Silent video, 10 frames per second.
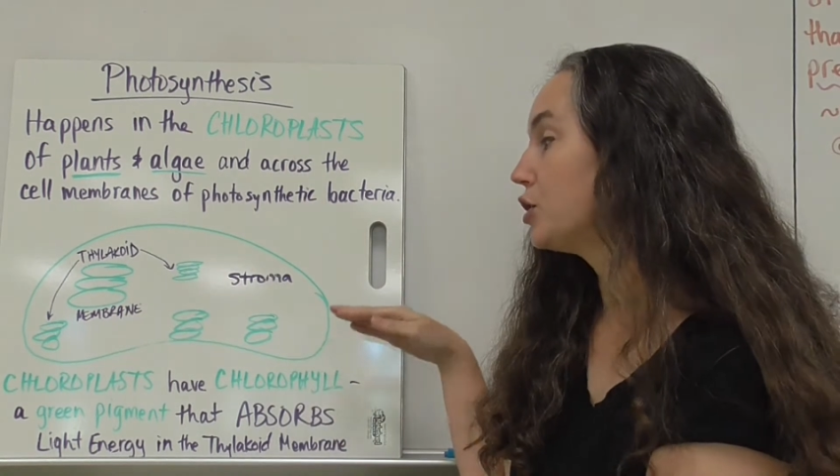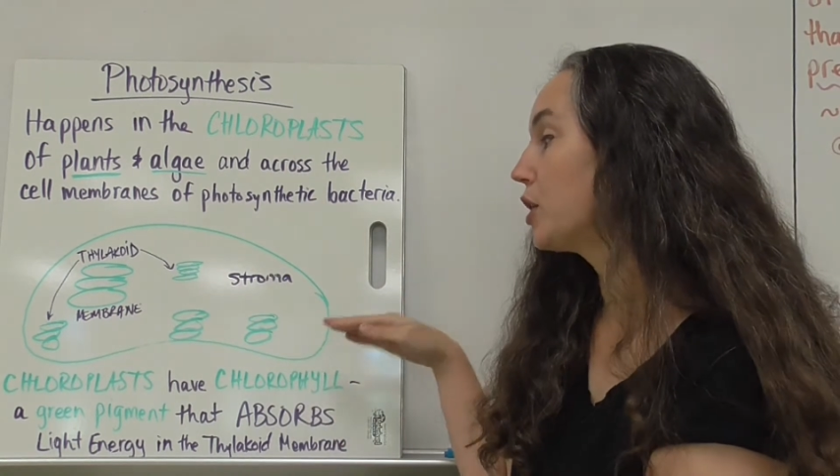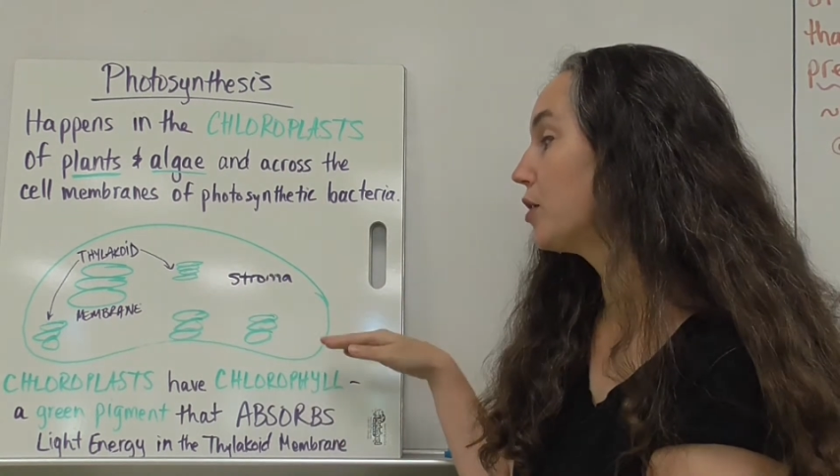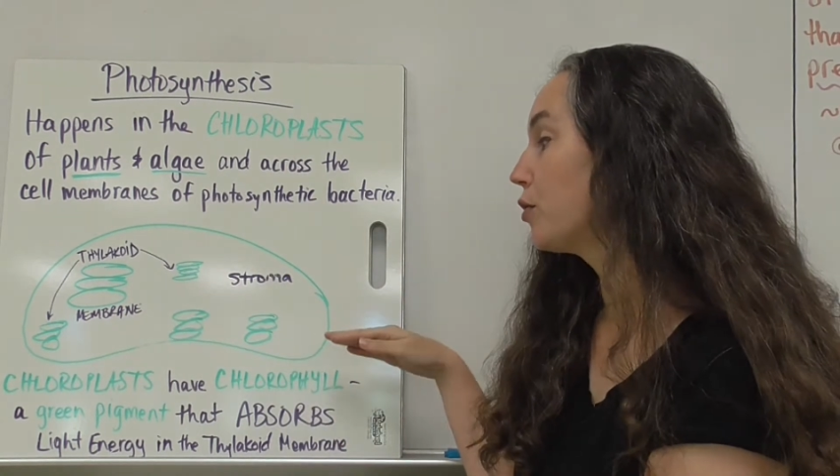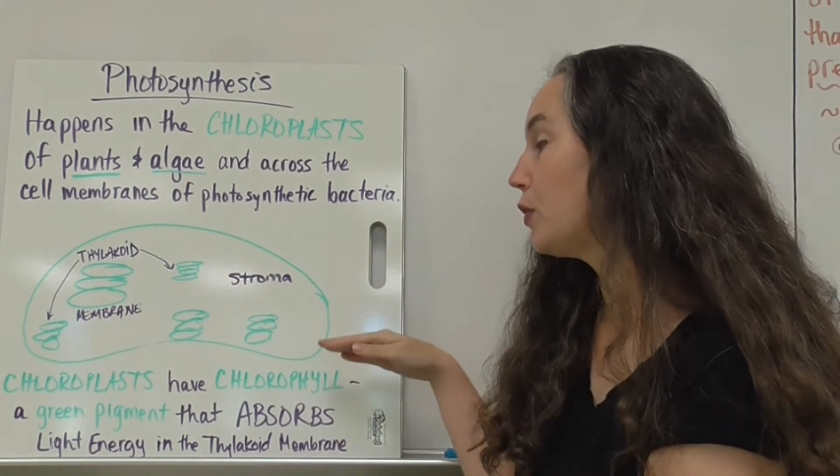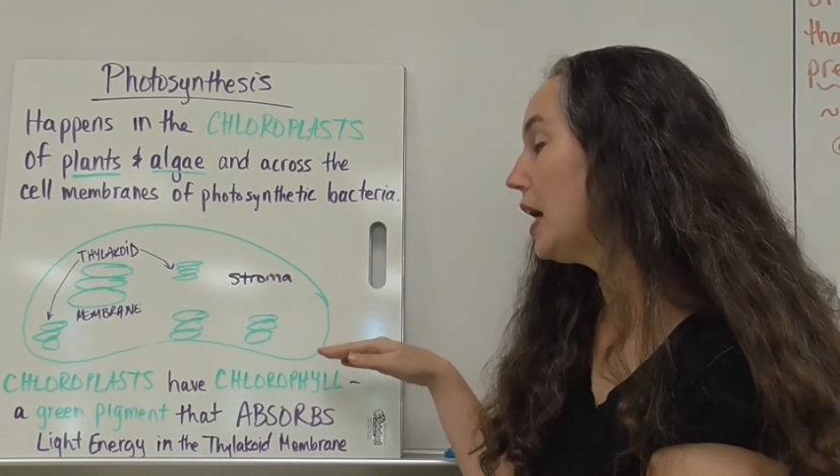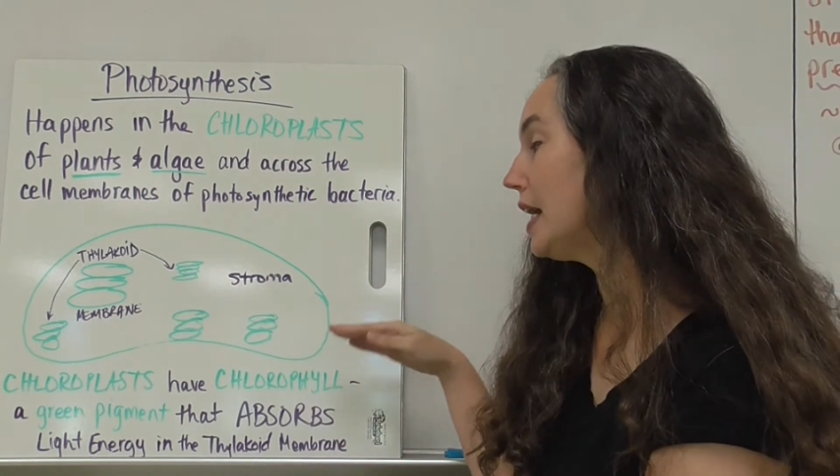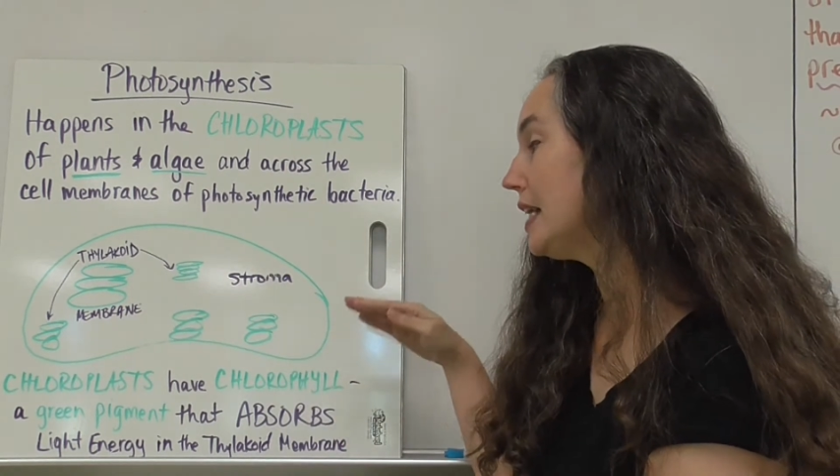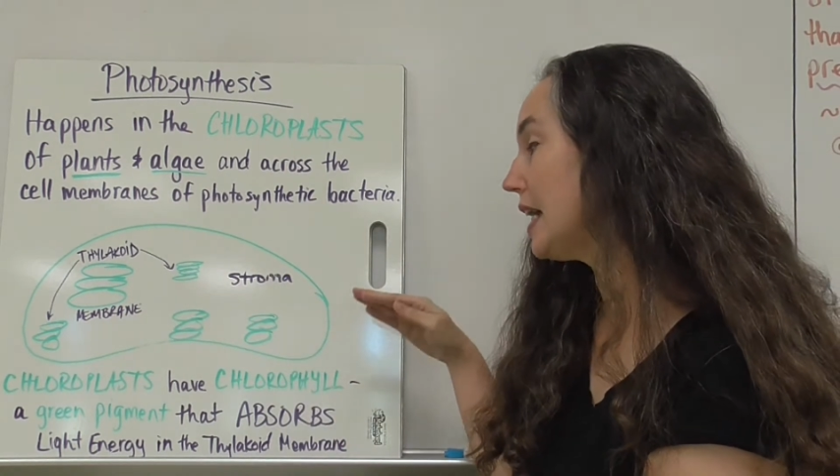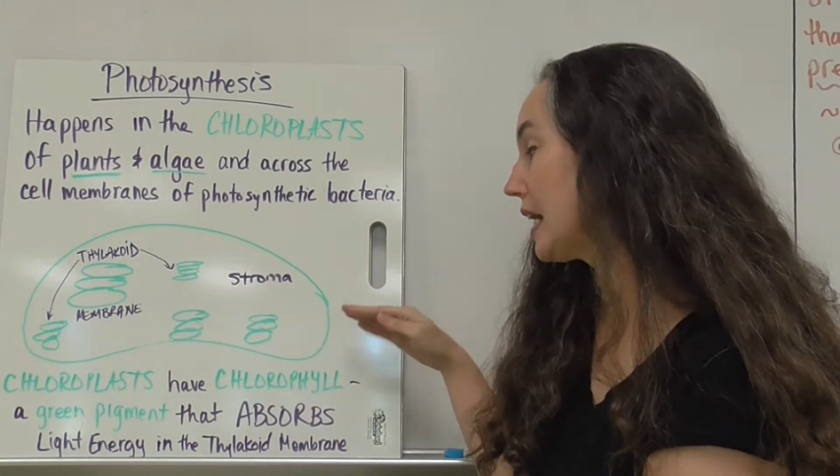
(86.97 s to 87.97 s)
you can
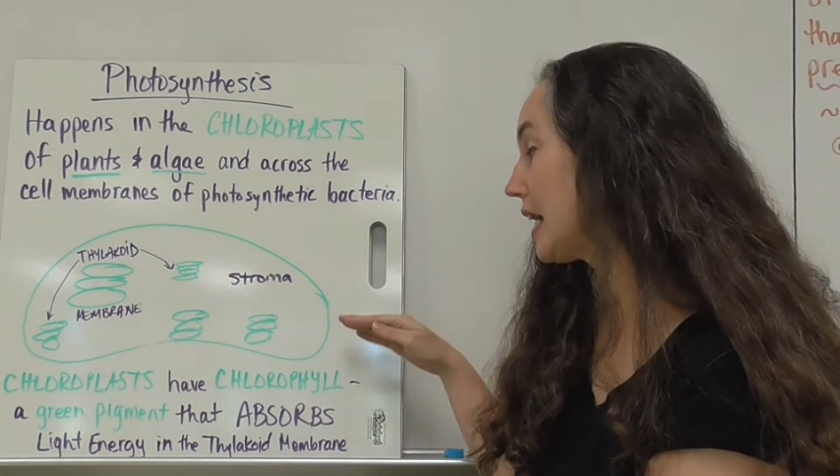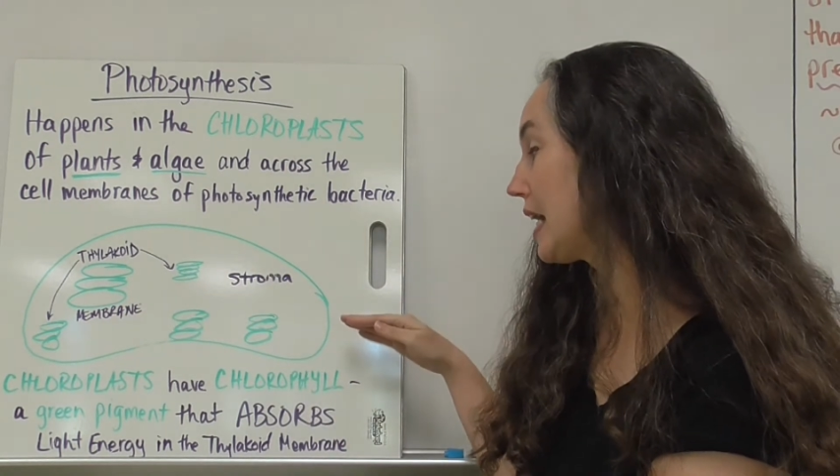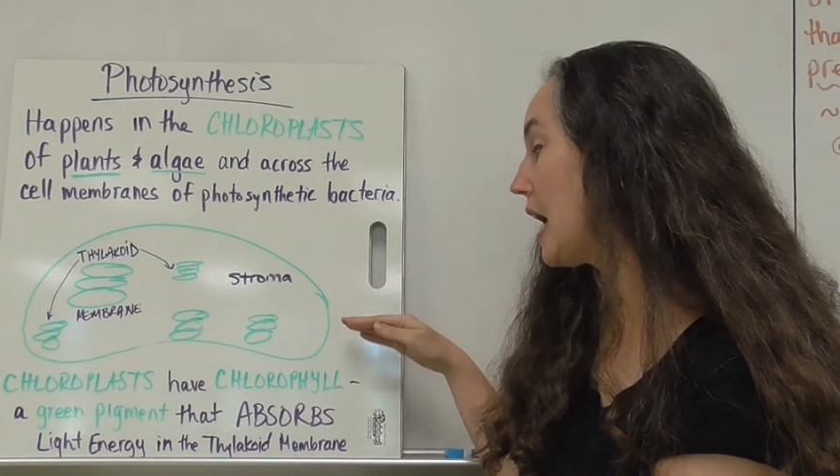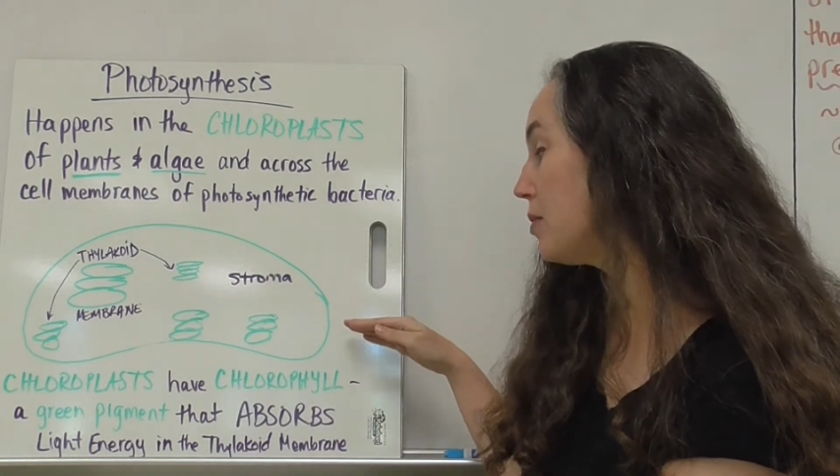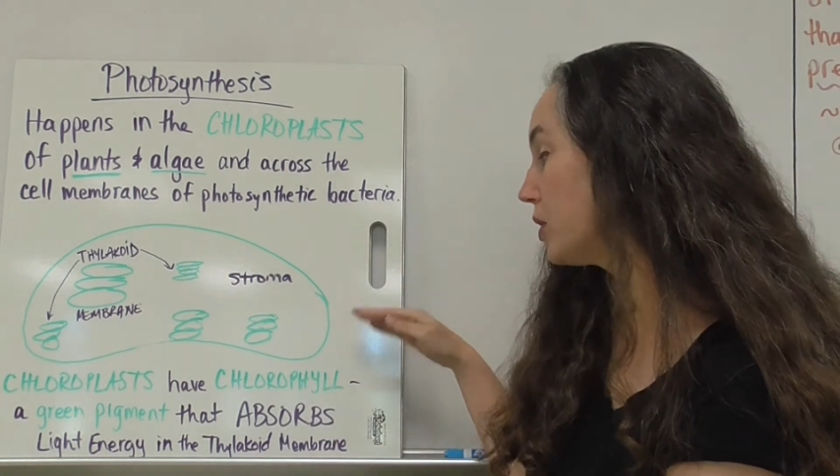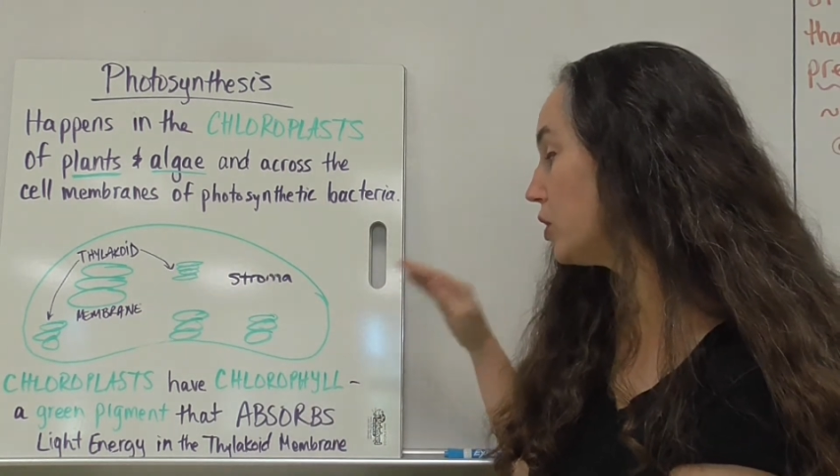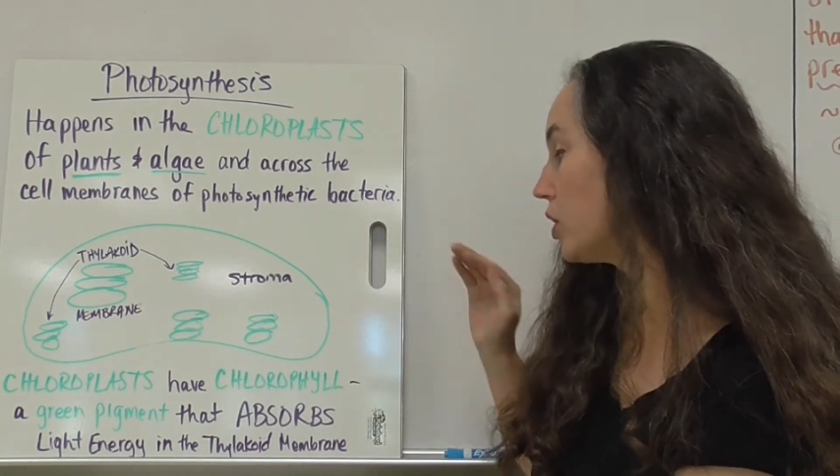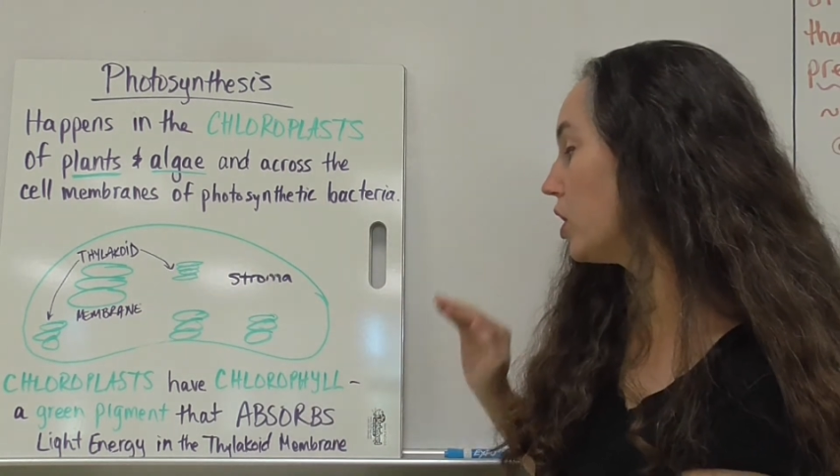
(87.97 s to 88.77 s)
find a chemical